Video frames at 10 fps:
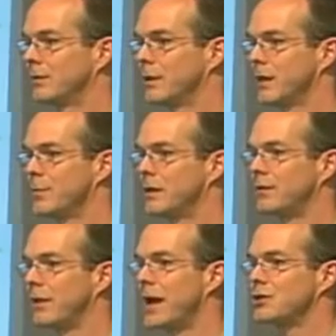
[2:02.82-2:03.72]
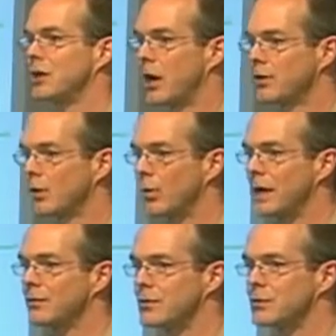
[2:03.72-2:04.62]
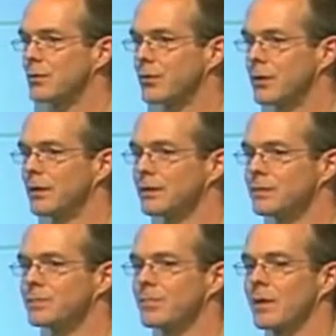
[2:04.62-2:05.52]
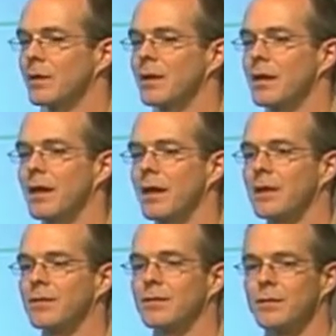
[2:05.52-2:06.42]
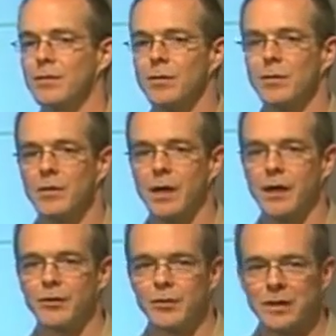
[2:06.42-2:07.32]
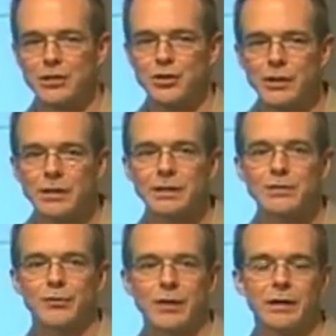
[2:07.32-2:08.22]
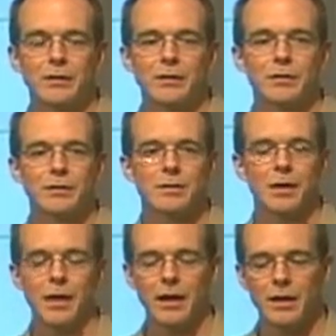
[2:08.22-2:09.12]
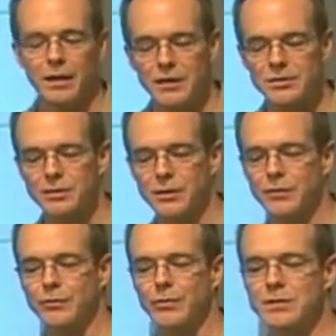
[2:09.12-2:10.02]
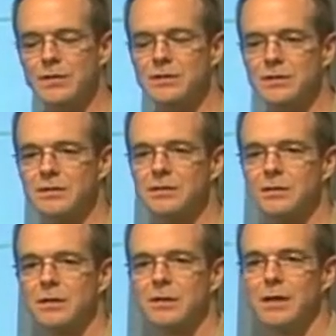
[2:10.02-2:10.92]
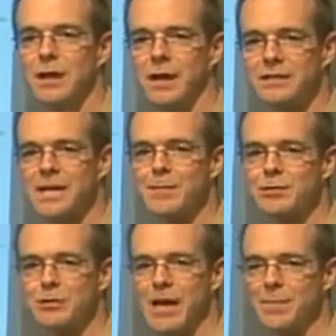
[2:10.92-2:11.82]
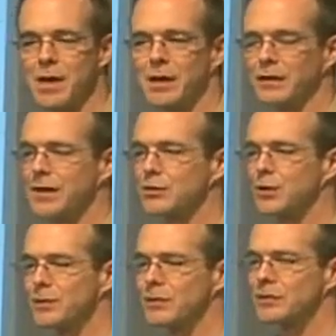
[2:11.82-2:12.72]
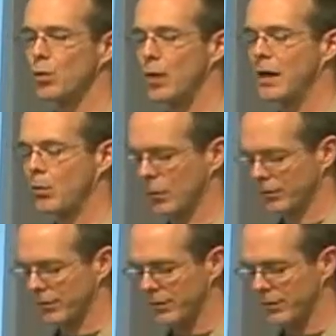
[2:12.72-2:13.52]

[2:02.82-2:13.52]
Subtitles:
They come in and they're actually underweight, they're too thin, and they're being treated as a regular insulin-resistant type 2 diabetic, and that treatment doesn't quite work for